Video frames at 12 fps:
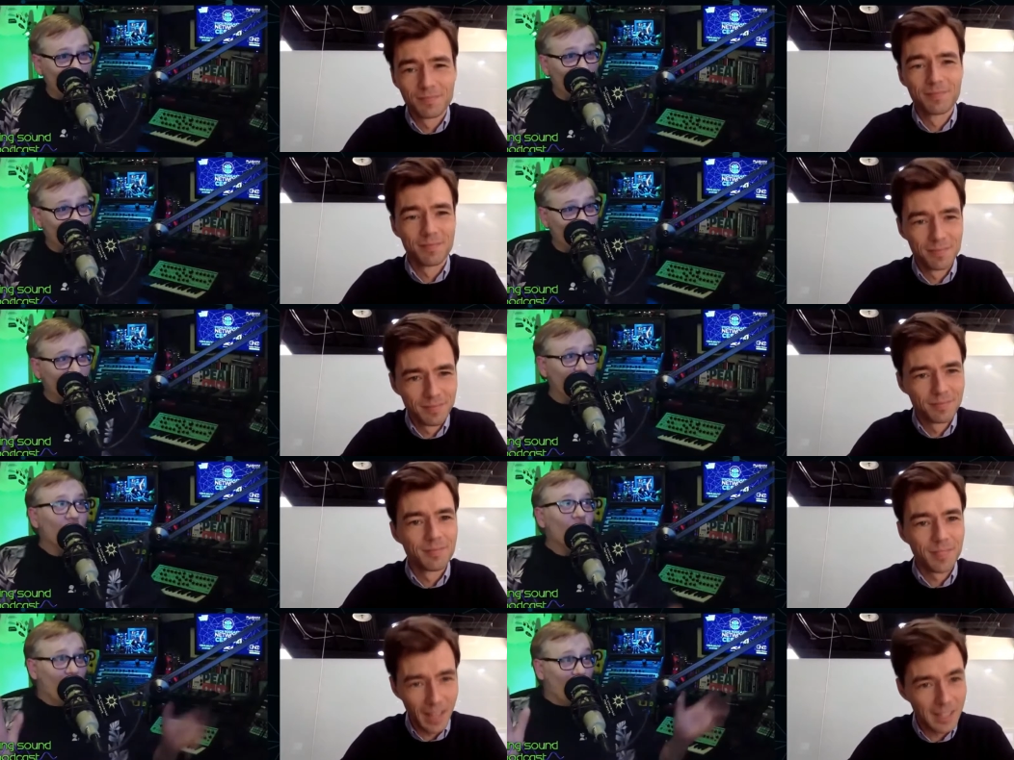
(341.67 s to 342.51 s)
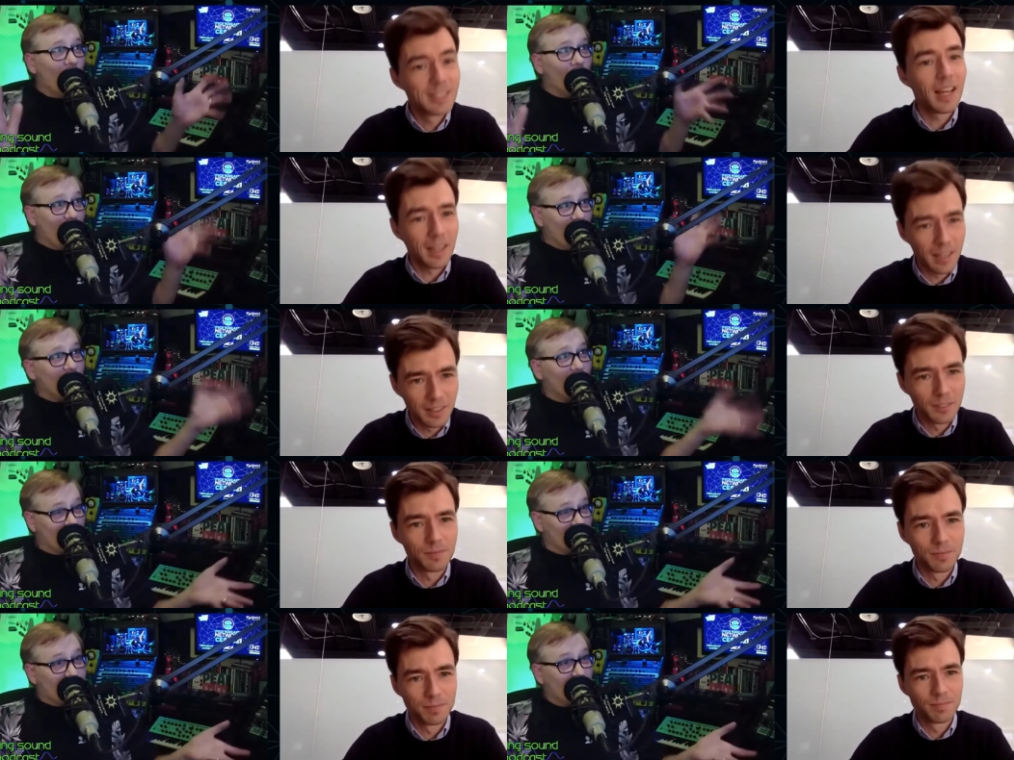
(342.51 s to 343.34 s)
Speaker 1: look. All exactly. that
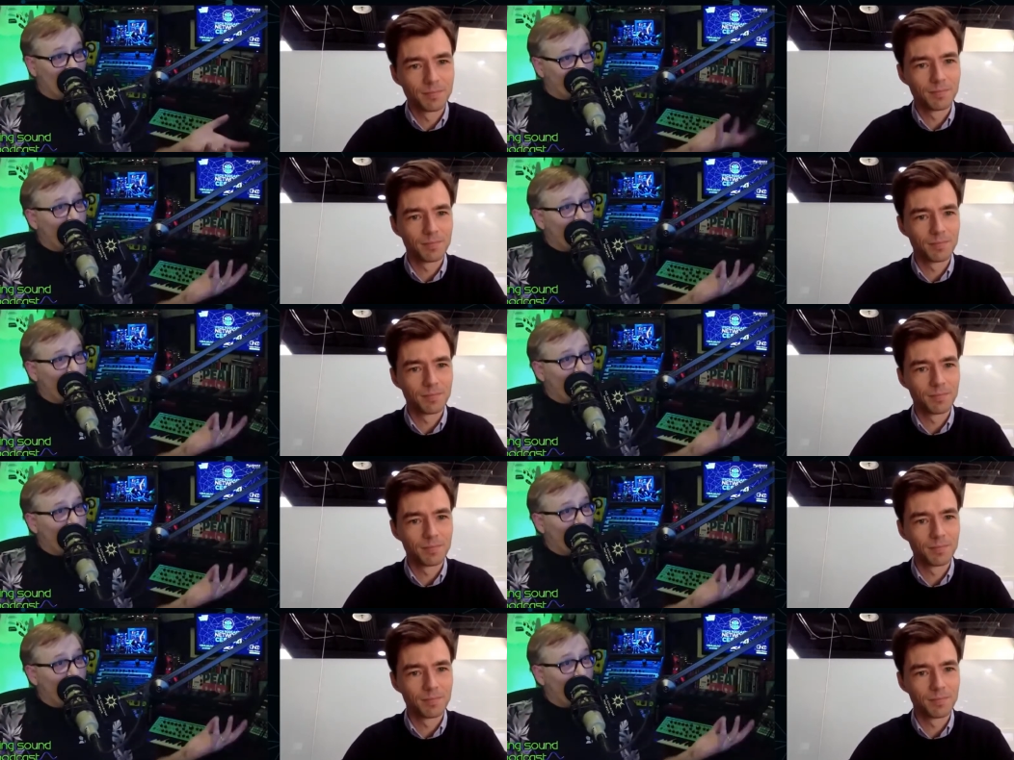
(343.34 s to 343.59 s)
kind of stuff,